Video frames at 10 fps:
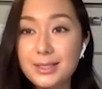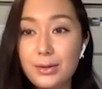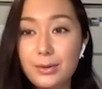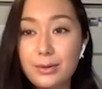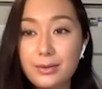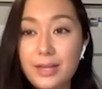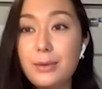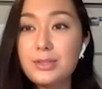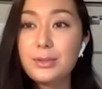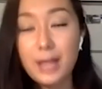So
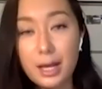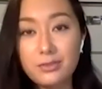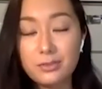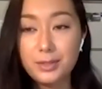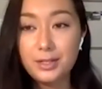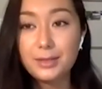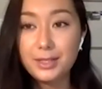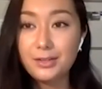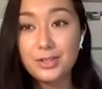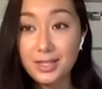that was really helpful for me to
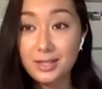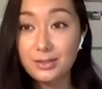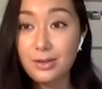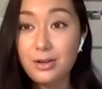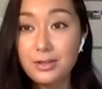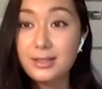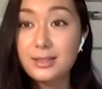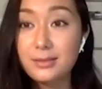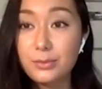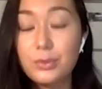really understand the context
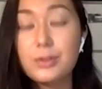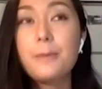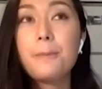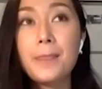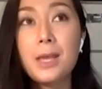of the role.